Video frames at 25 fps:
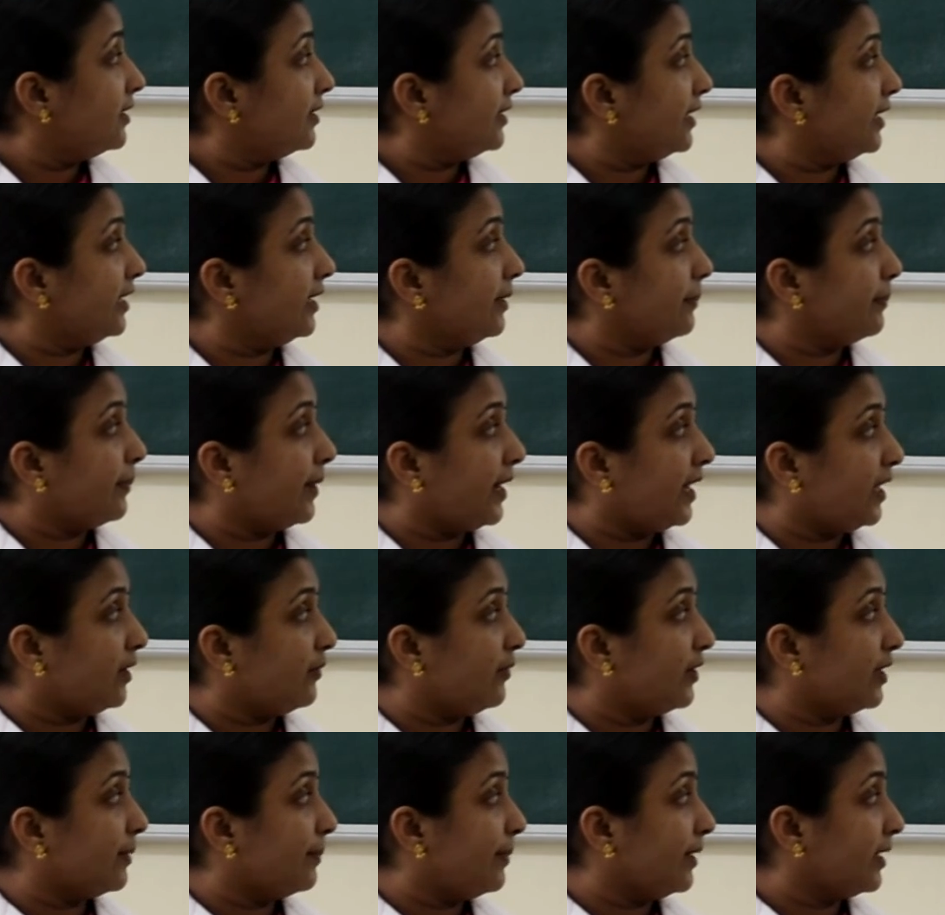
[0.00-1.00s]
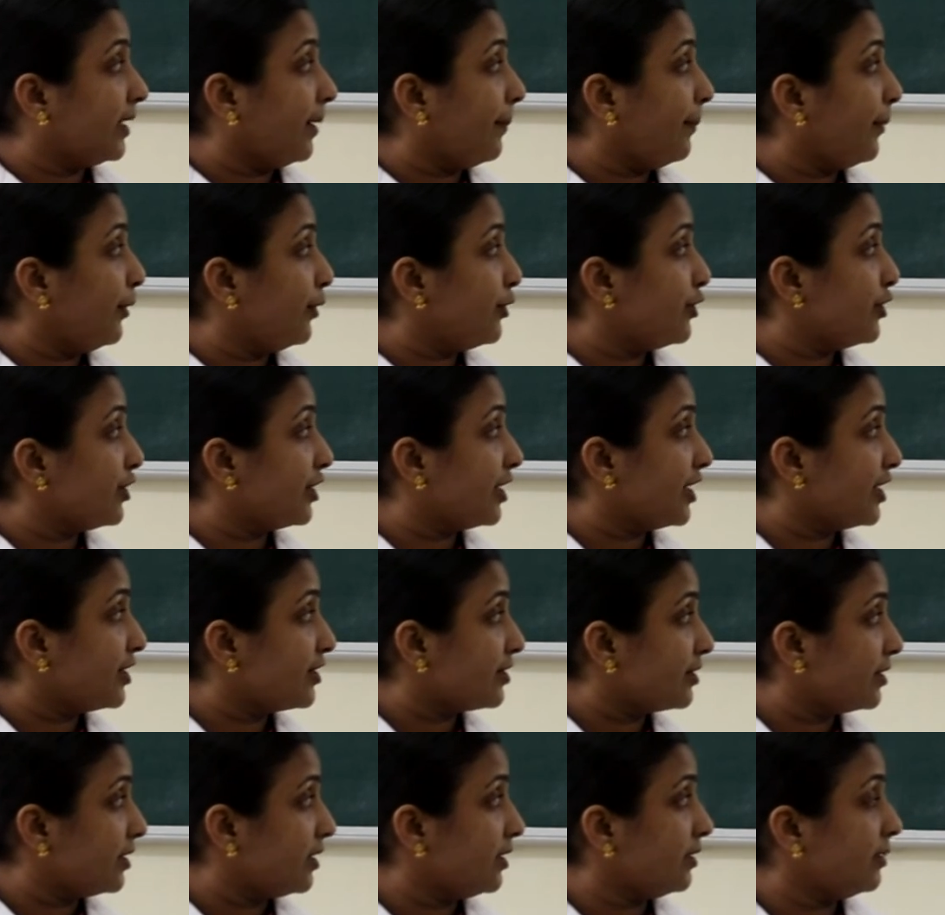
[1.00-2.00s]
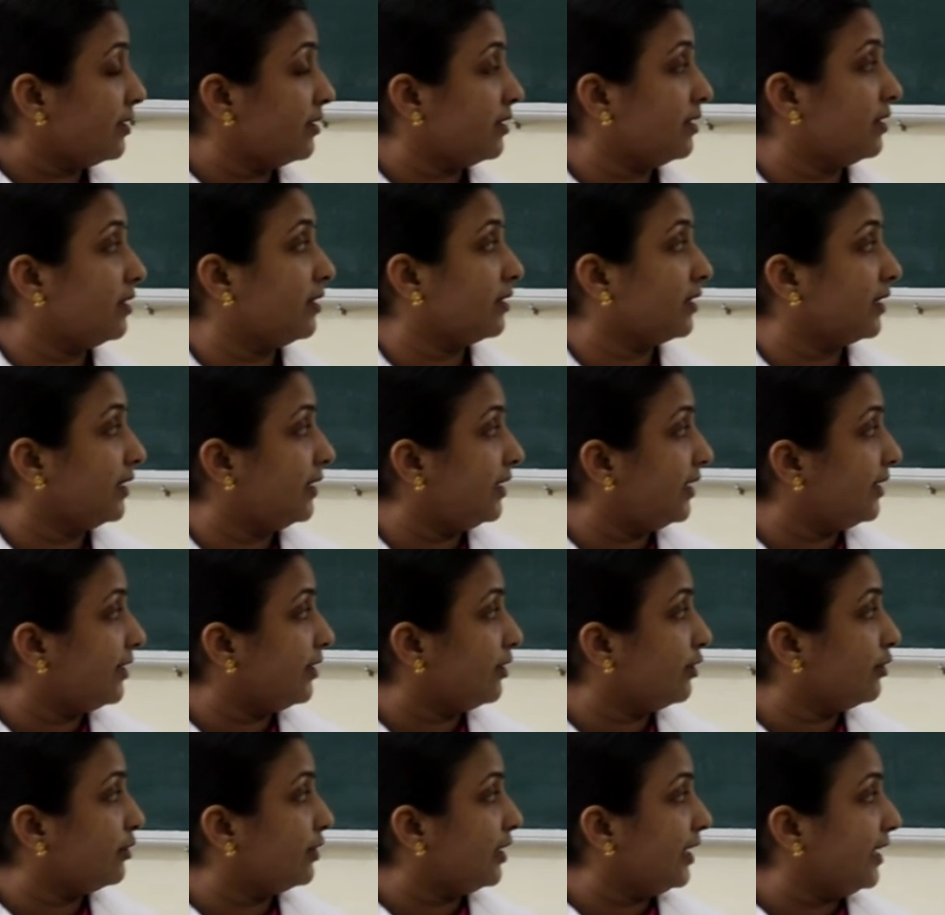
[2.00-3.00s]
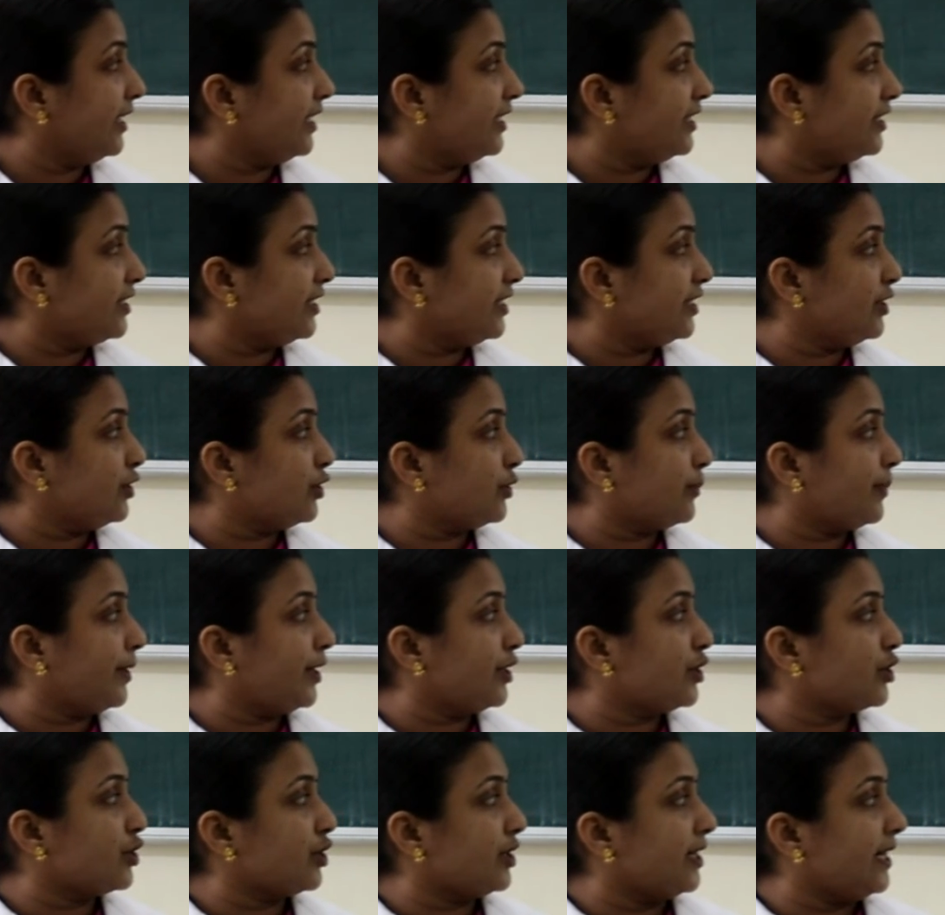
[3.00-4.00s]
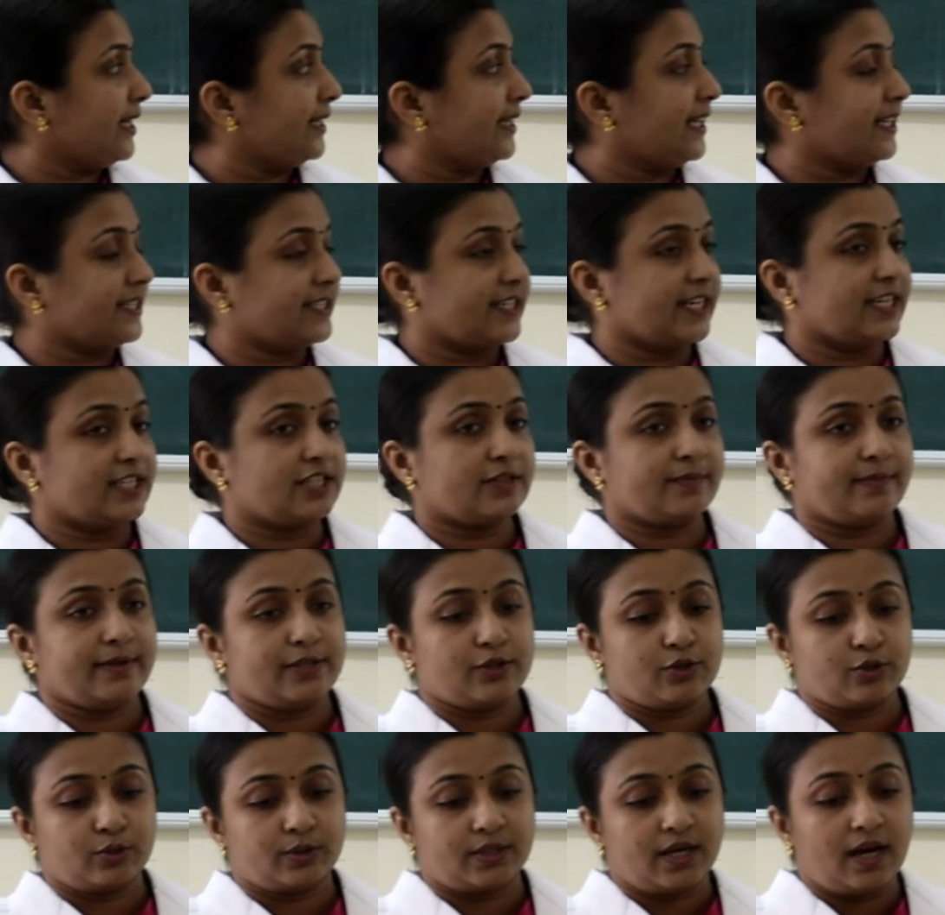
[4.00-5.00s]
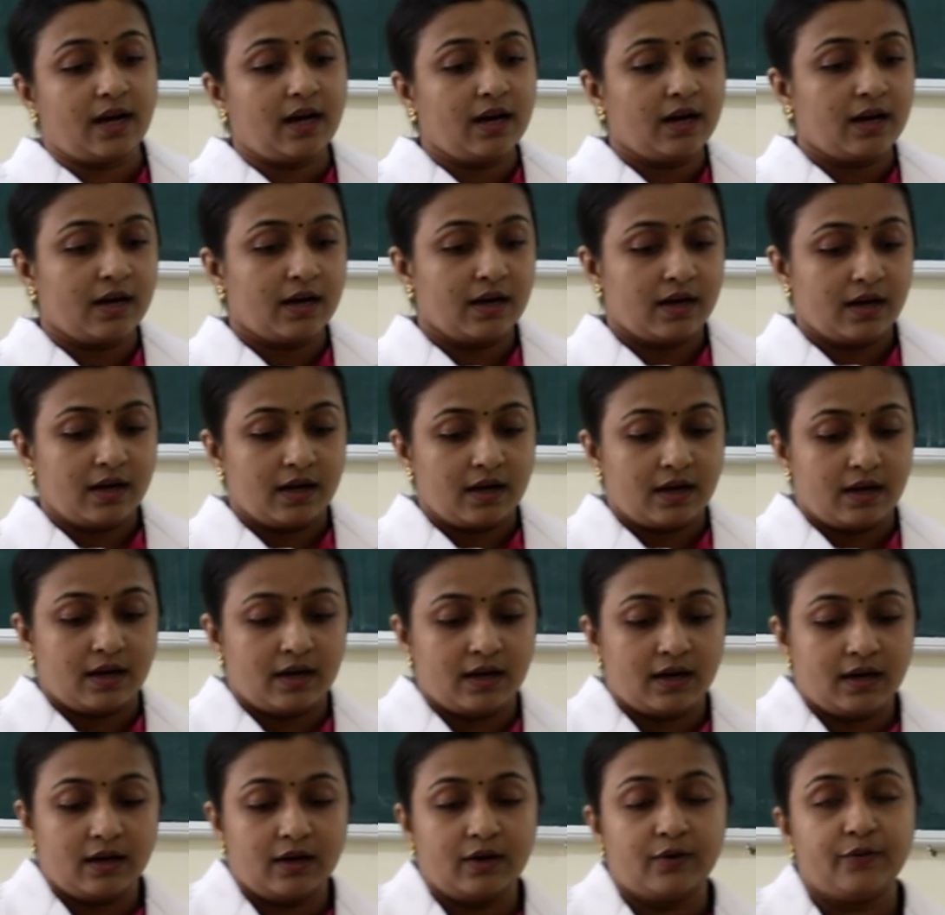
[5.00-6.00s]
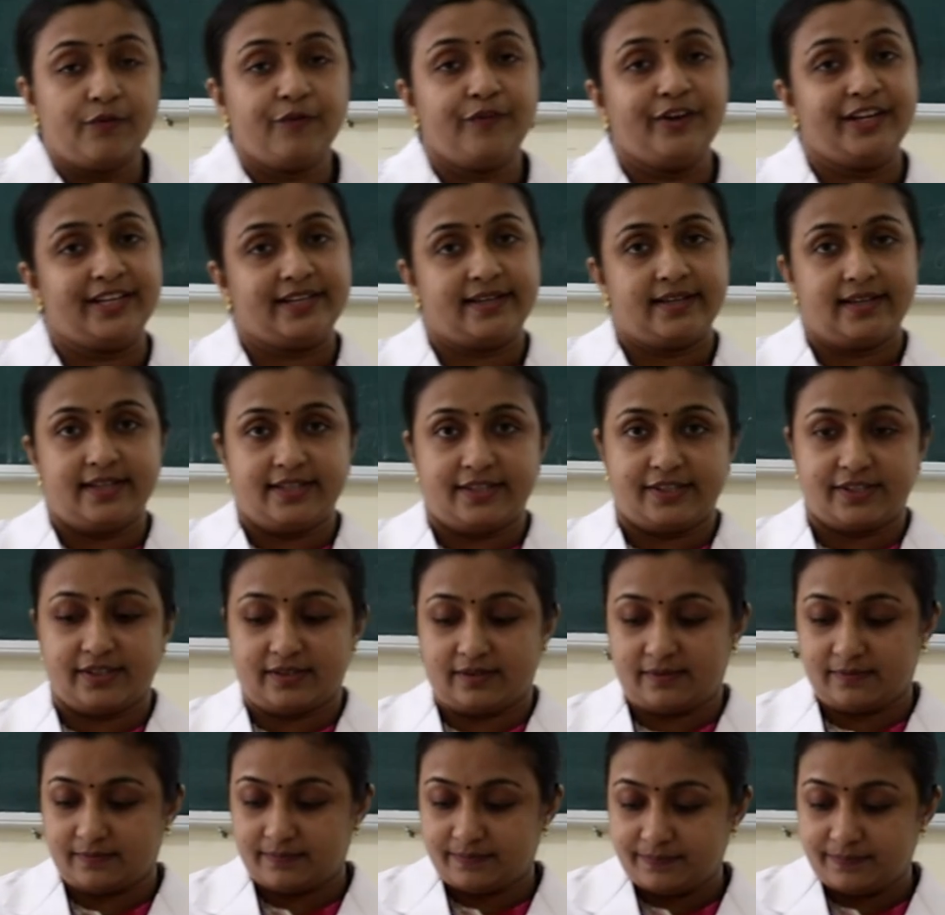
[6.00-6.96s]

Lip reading: Then impaired verbal communication related to the ET intubation and the attachment to the ventilator.